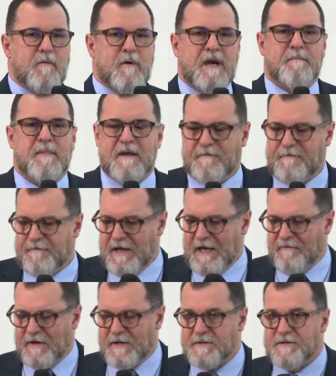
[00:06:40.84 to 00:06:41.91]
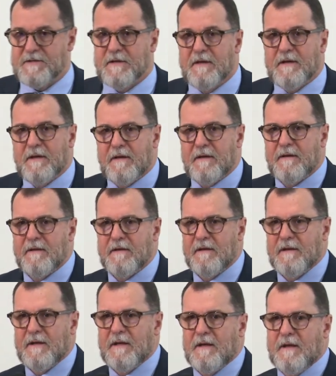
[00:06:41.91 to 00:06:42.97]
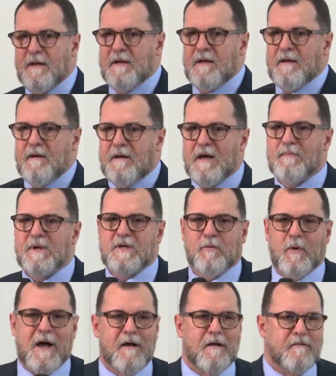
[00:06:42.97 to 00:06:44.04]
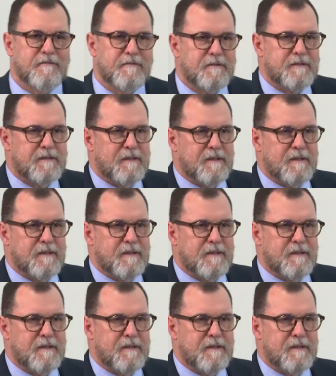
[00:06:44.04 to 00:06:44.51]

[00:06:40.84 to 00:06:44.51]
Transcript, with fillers: one of my favorites. Number 12.